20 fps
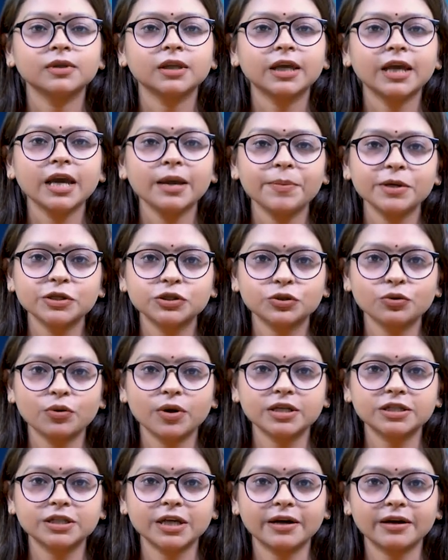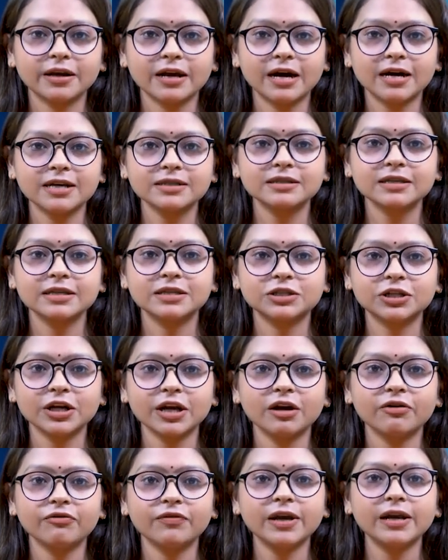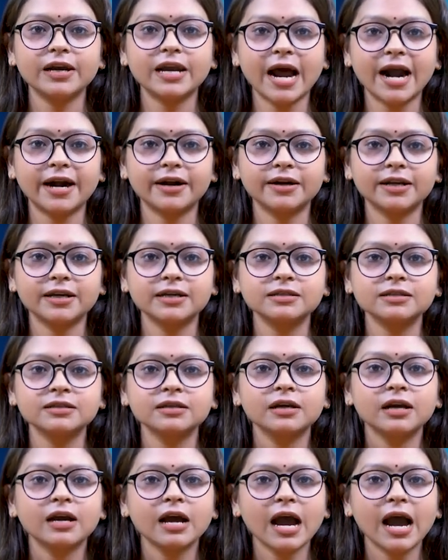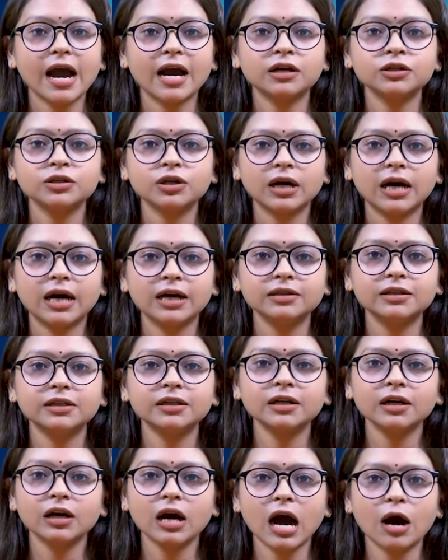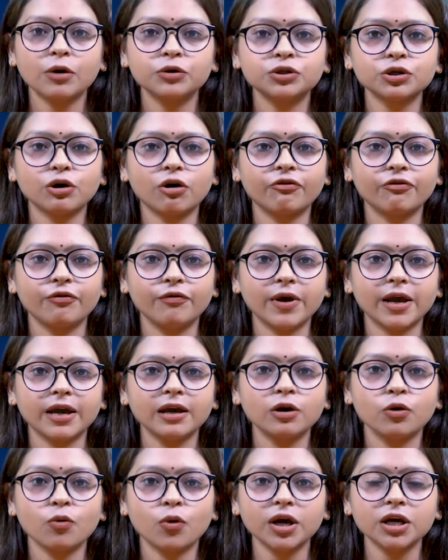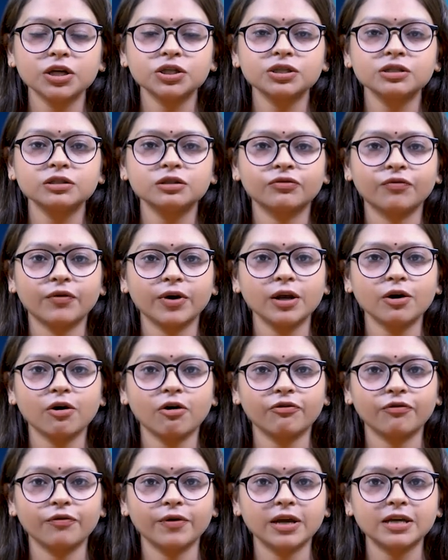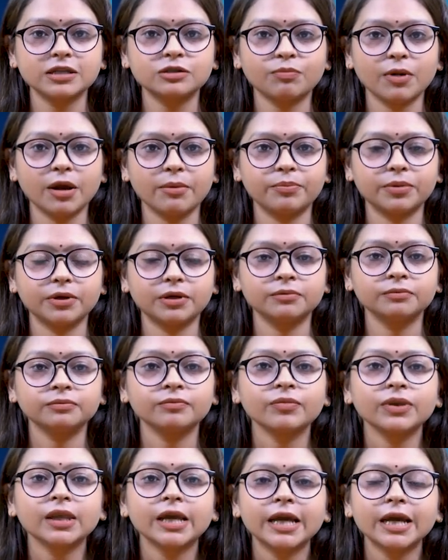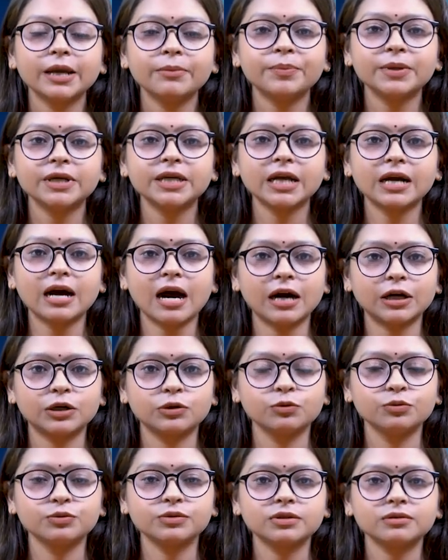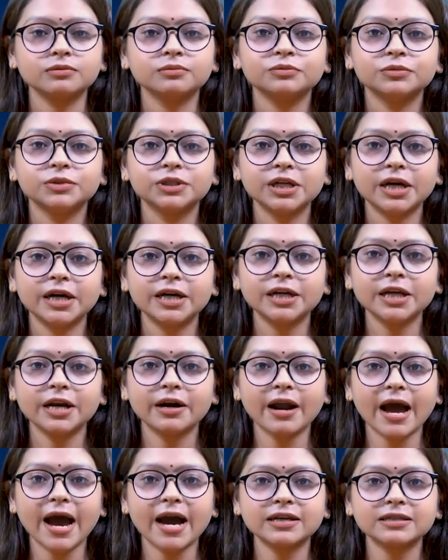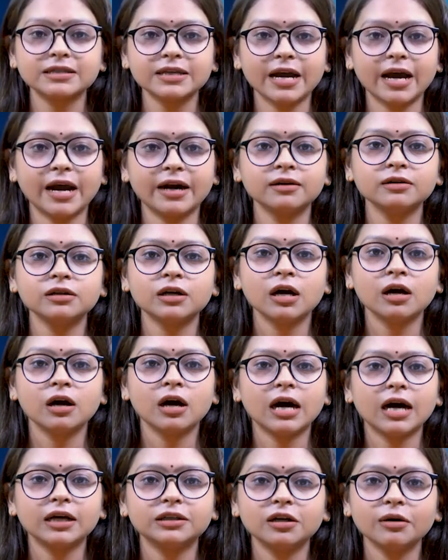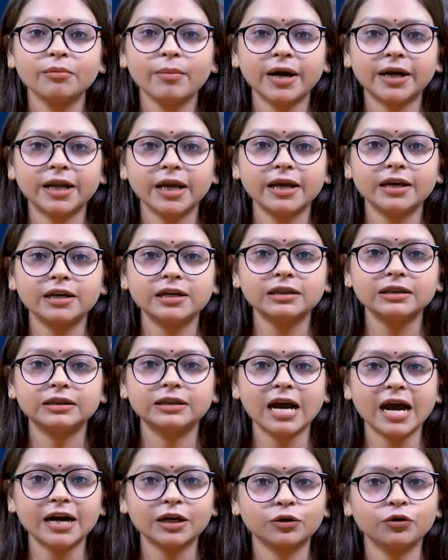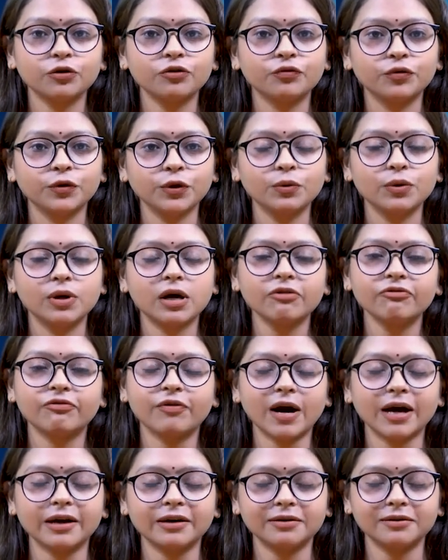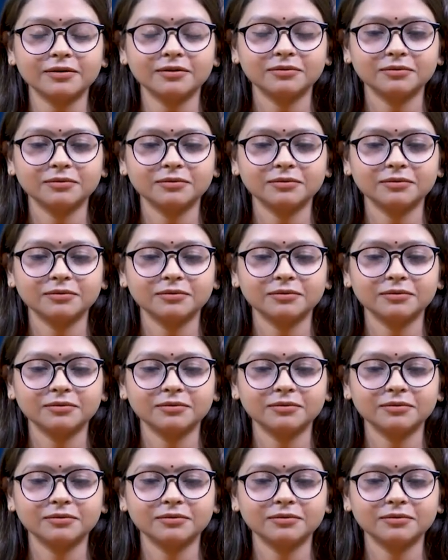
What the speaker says: Keep storage areas, stairway landings and other out-of-way locations free of waste paper, empty cartons, dirty racks and other material that could fuel a fire.